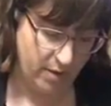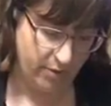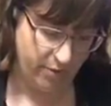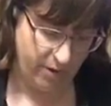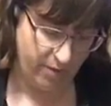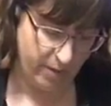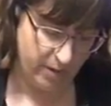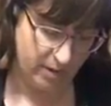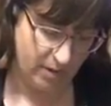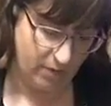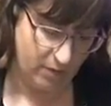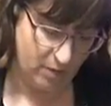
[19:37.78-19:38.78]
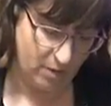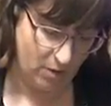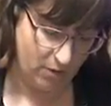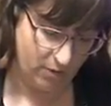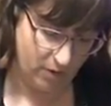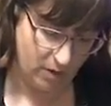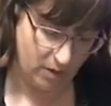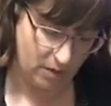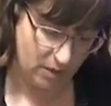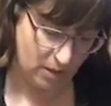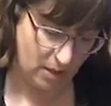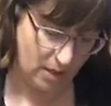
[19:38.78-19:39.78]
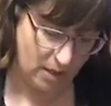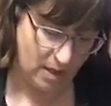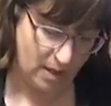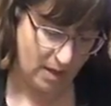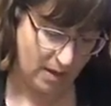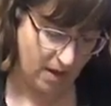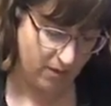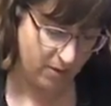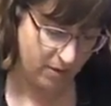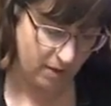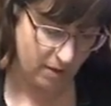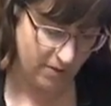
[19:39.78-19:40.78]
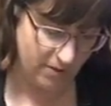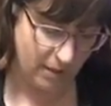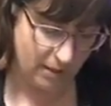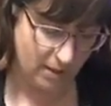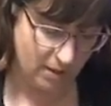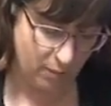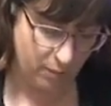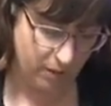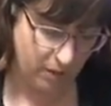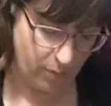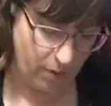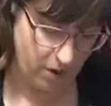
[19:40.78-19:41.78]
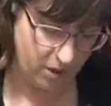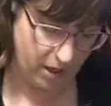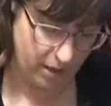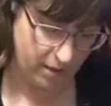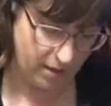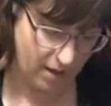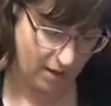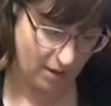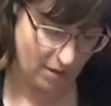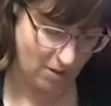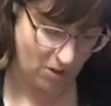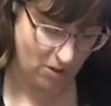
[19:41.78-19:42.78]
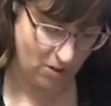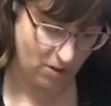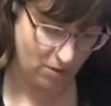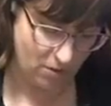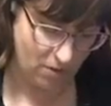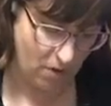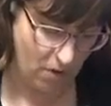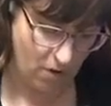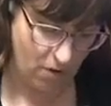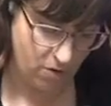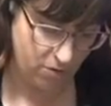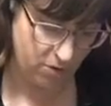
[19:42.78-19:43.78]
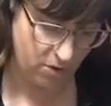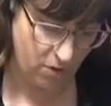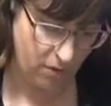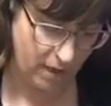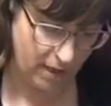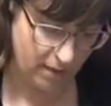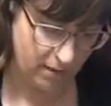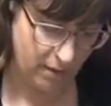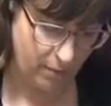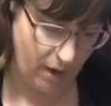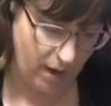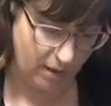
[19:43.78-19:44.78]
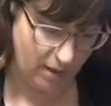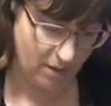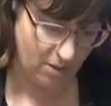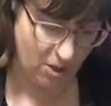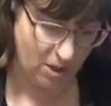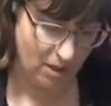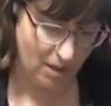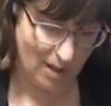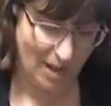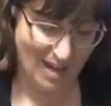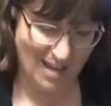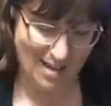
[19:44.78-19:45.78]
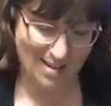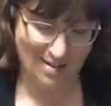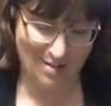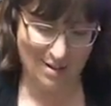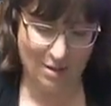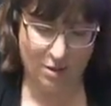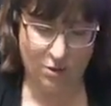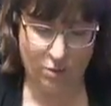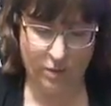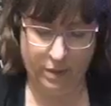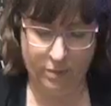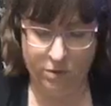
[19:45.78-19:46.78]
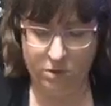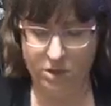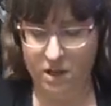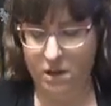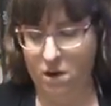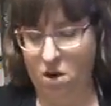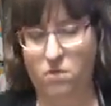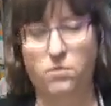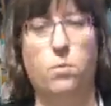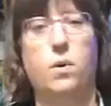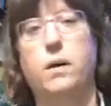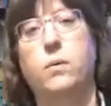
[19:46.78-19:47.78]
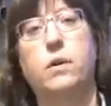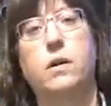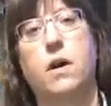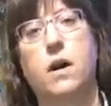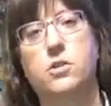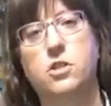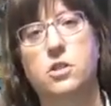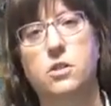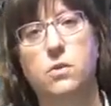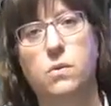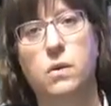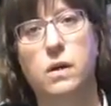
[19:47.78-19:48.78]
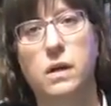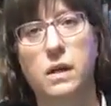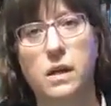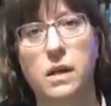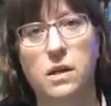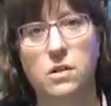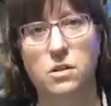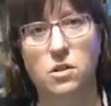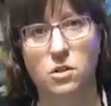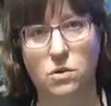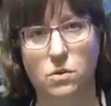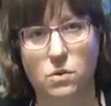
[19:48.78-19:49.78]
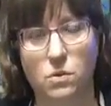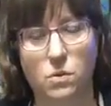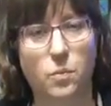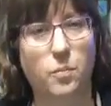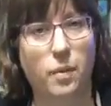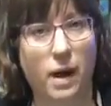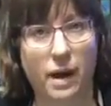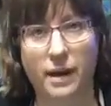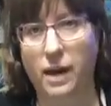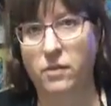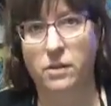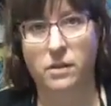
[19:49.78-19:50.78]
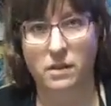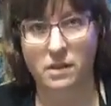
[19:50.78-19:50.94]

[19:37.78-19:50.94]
5x7 surface, everything you need to complete a project, and it's just all so handily packaged and 20% off what it would cost you to buy everything